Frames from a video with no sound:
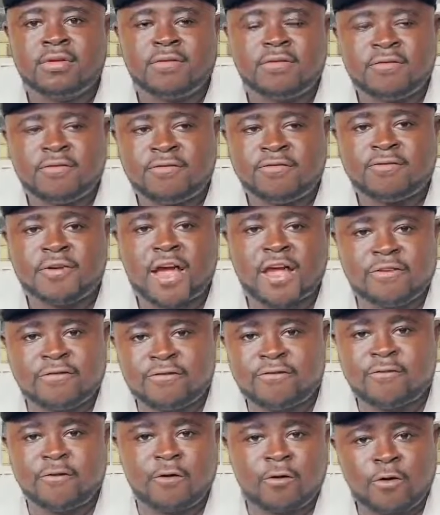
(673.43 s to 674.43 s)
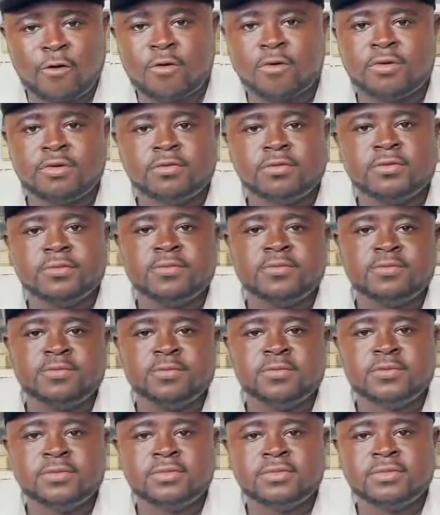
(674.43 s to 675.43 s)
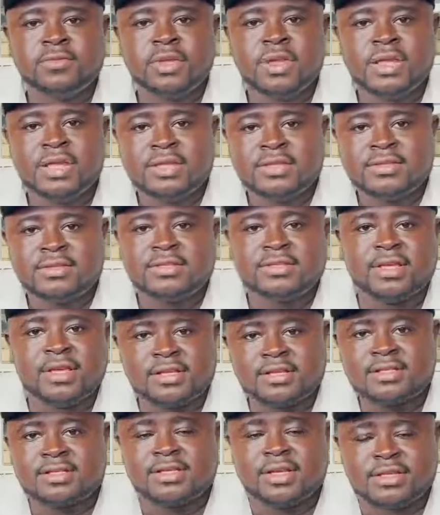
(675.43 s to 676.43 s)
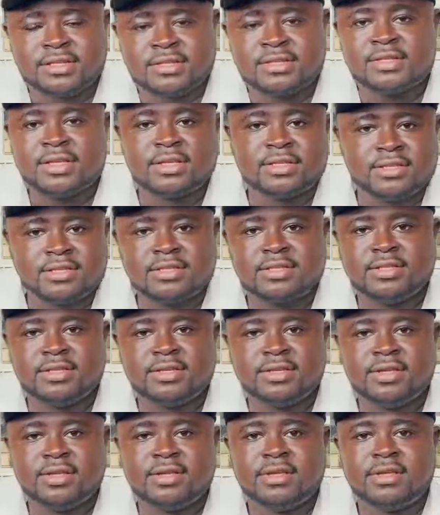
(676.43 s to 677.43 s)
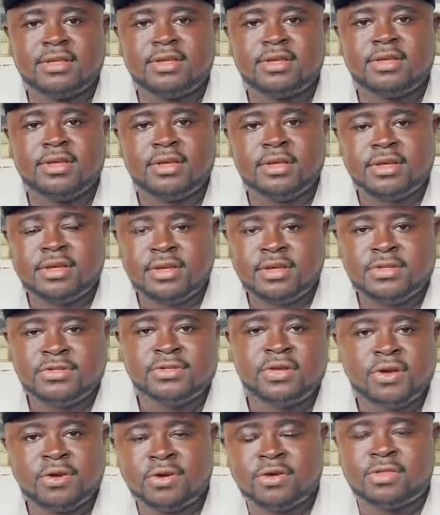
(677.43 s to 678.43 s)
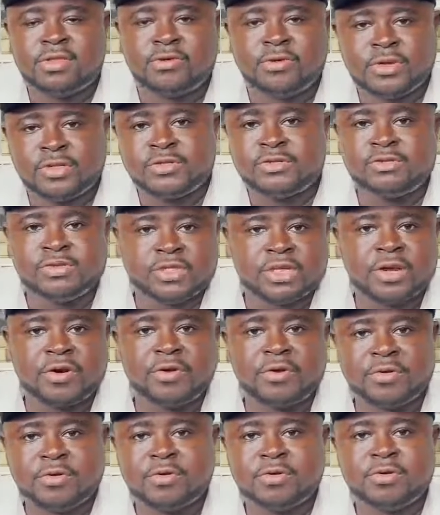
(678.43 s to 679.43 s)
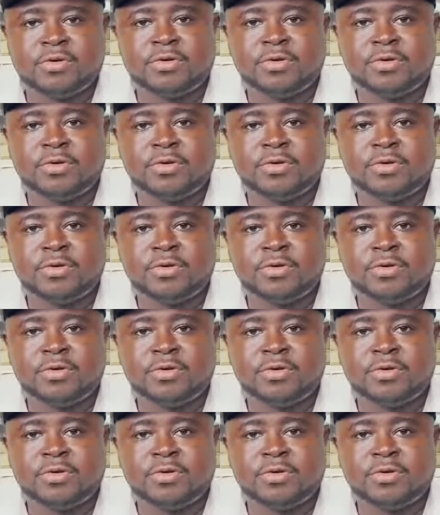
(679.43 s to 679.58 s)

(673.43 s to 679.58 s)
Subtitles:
54 666 0320.